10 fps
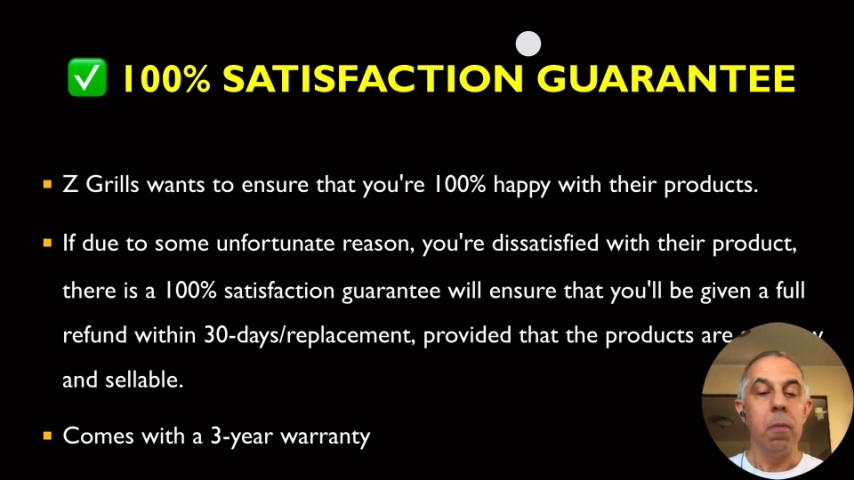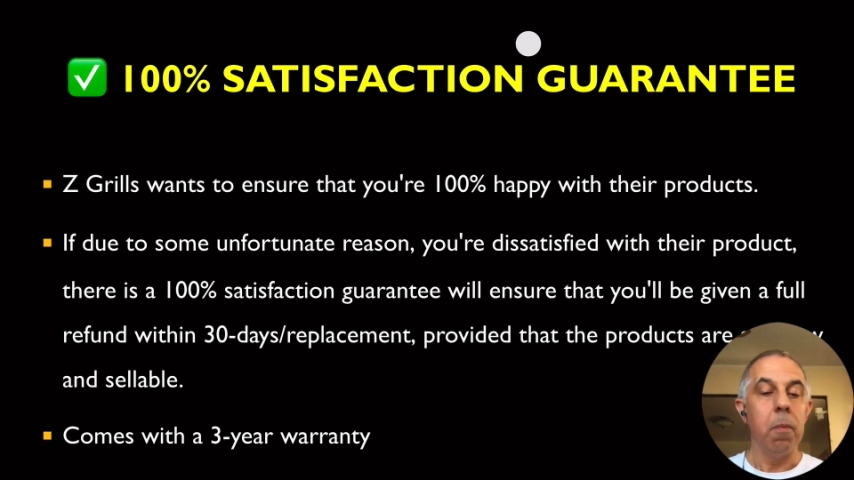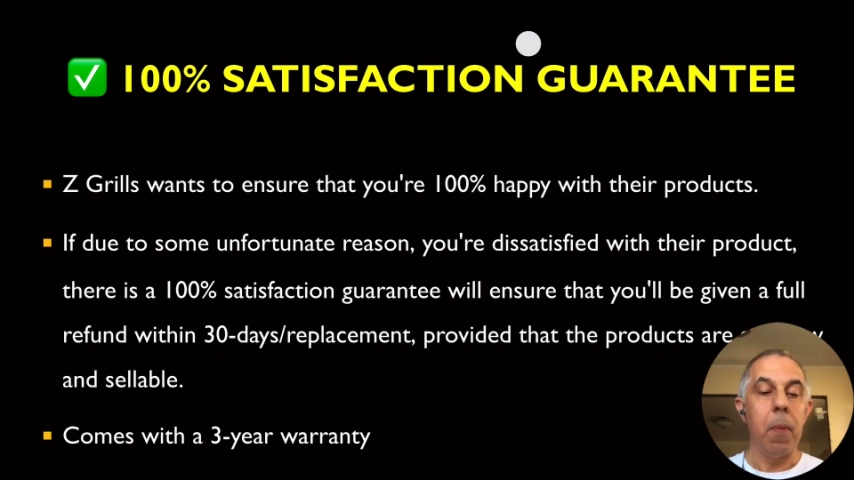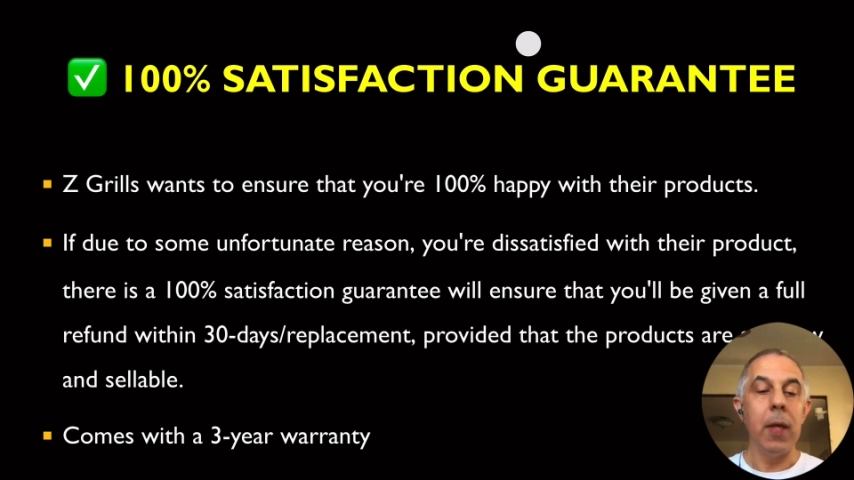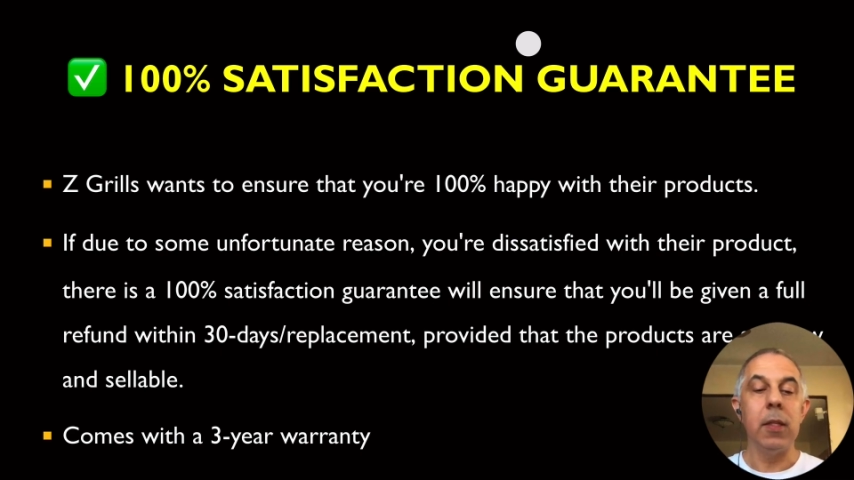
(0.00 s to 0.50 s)

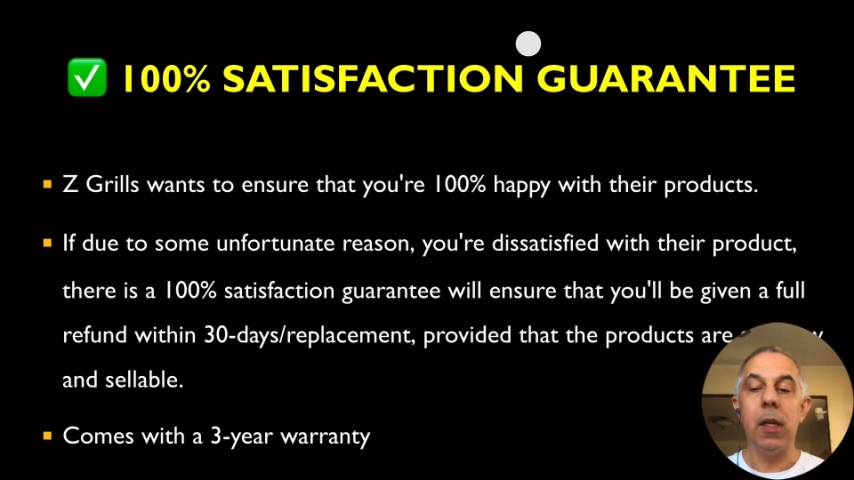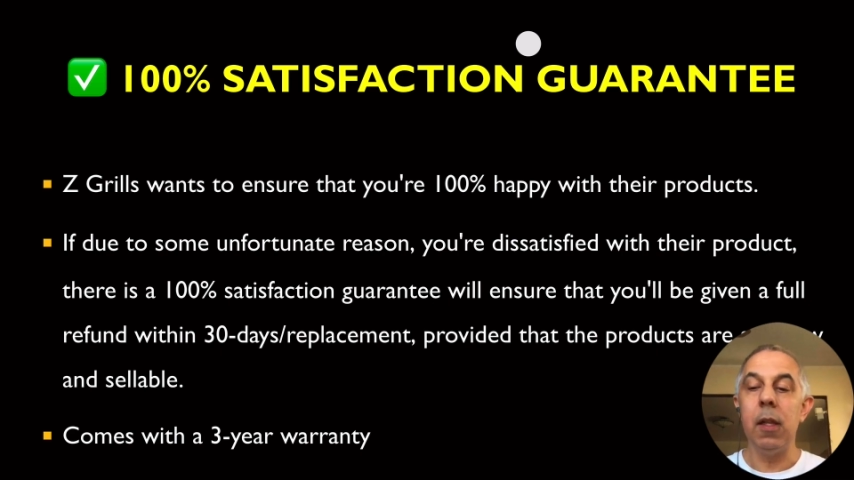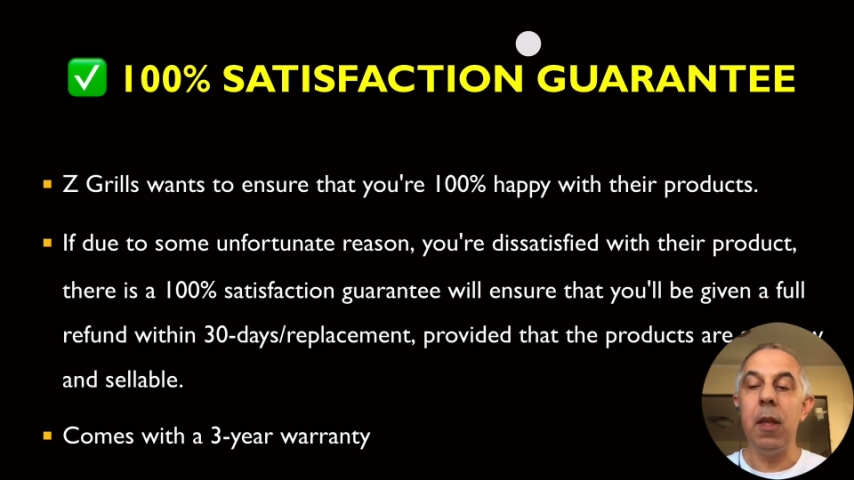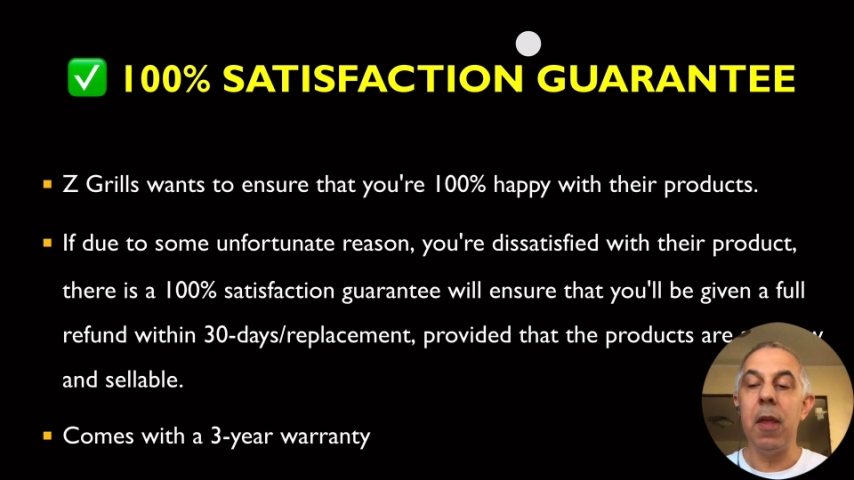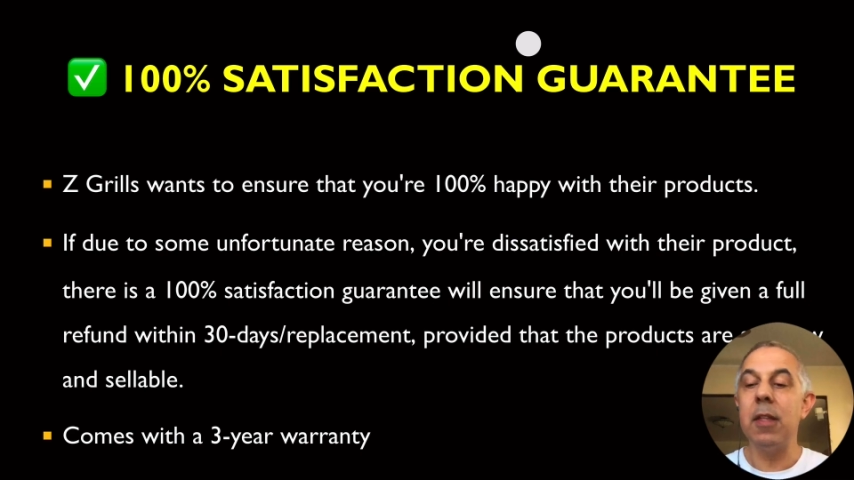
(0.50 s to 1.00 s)

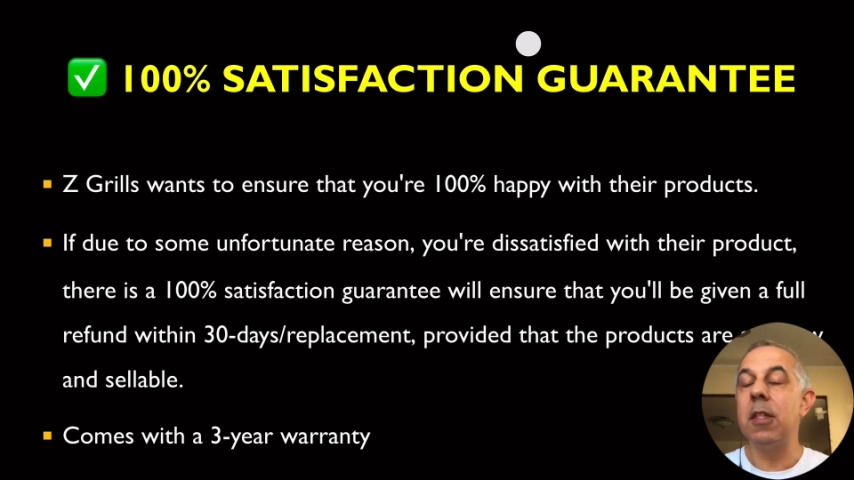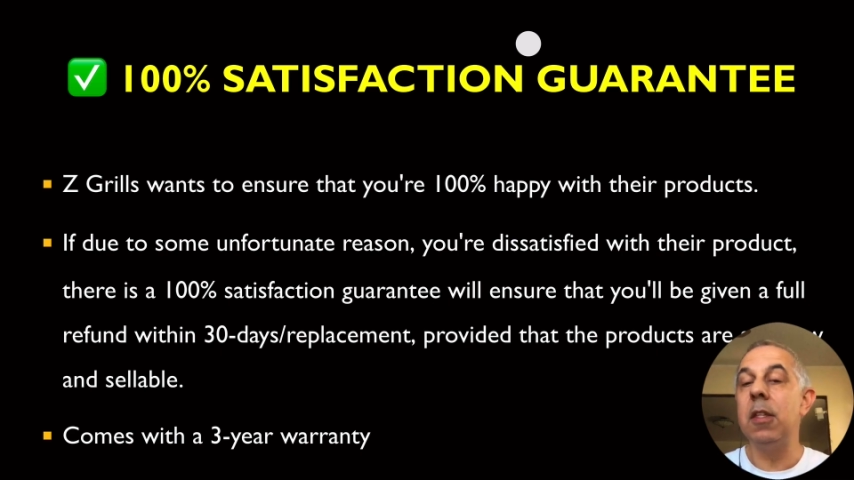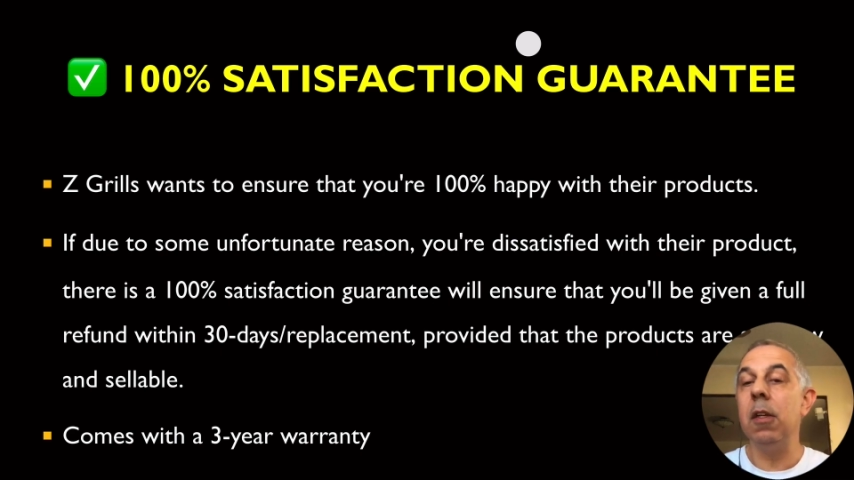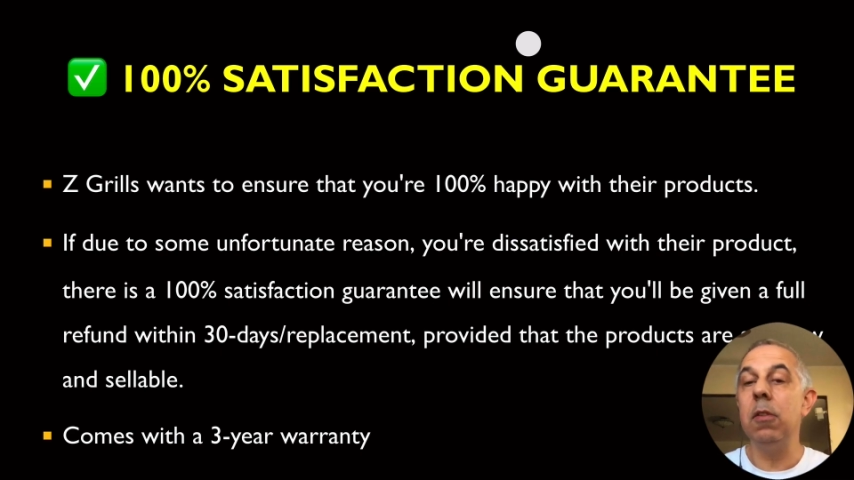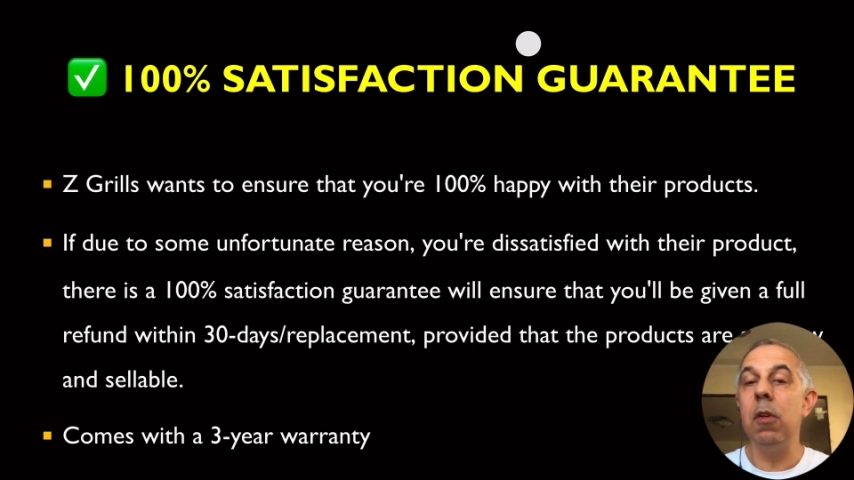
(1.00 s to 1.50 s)
Basically that it's
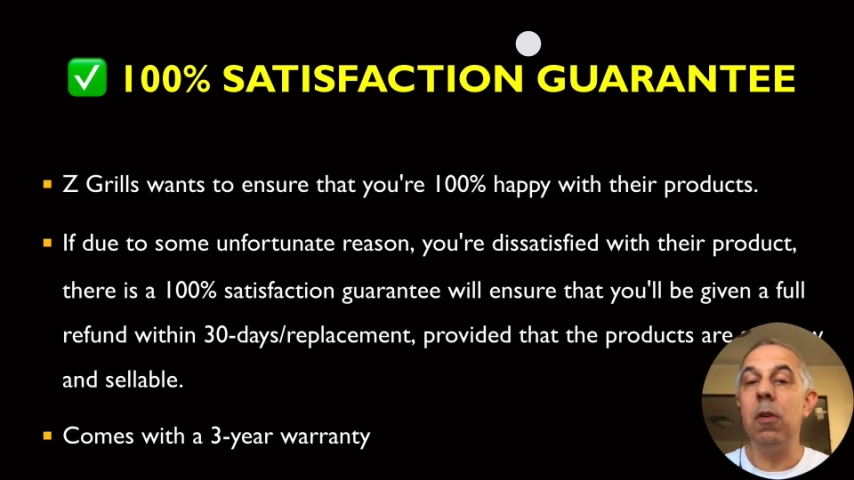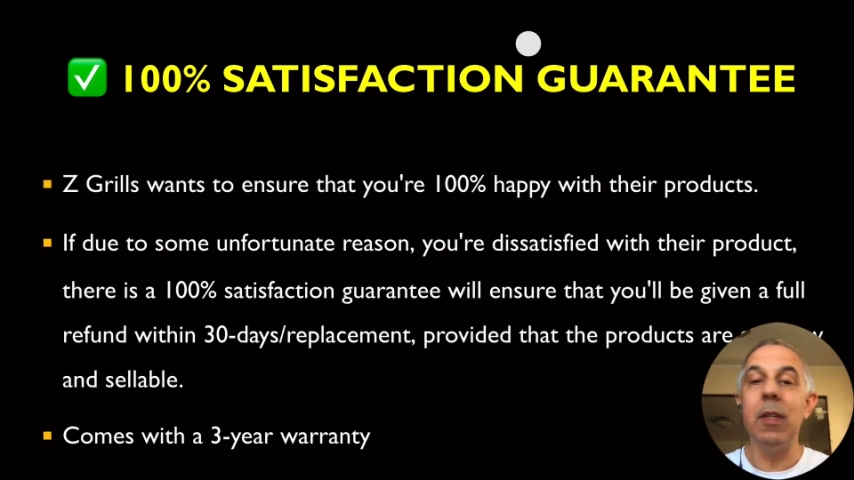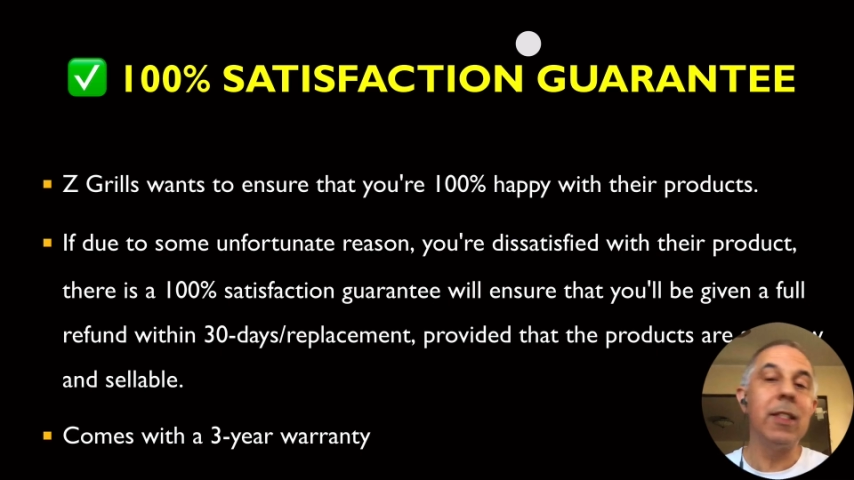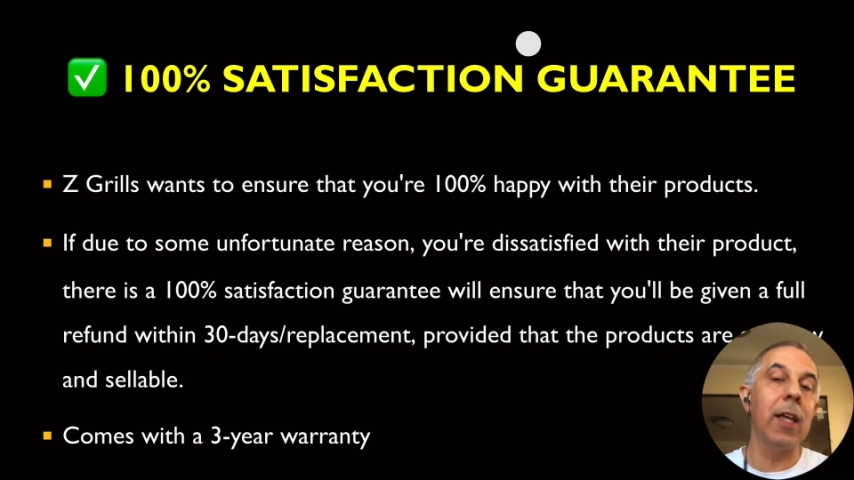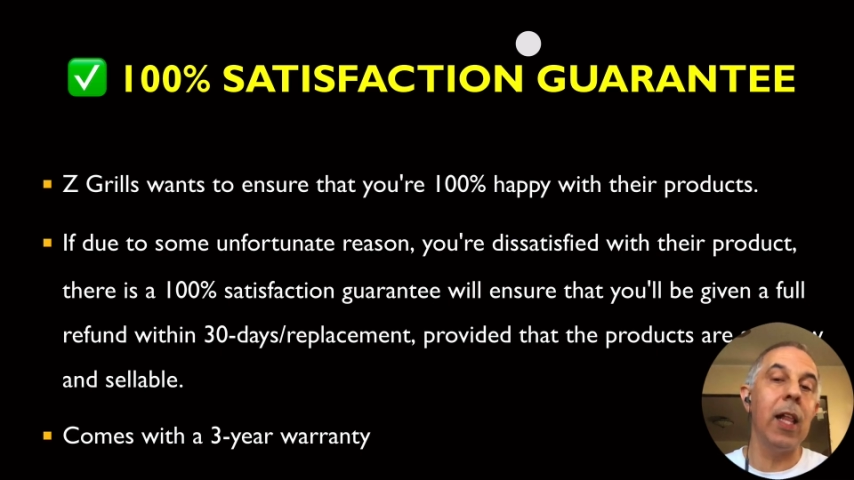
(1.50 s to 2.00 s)
still new
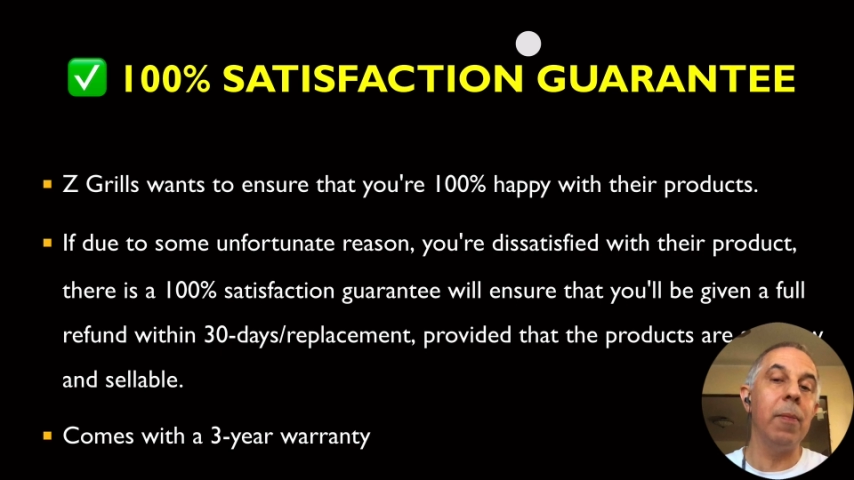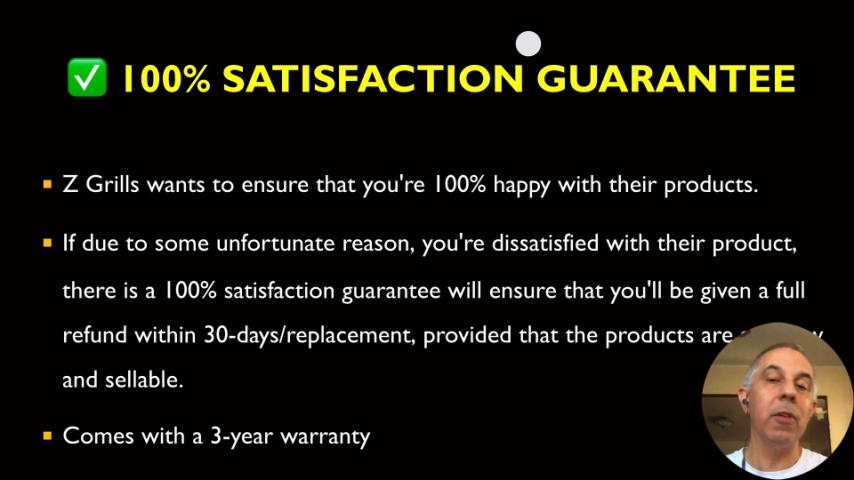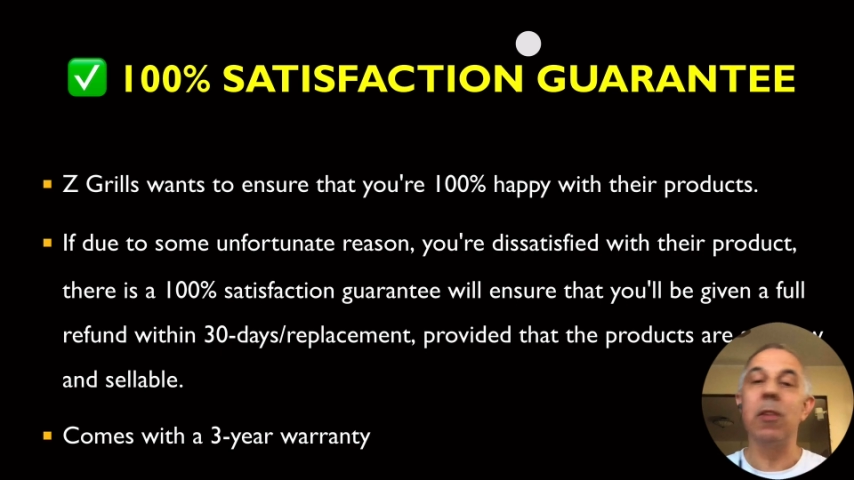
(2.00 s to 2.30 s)
and sellable.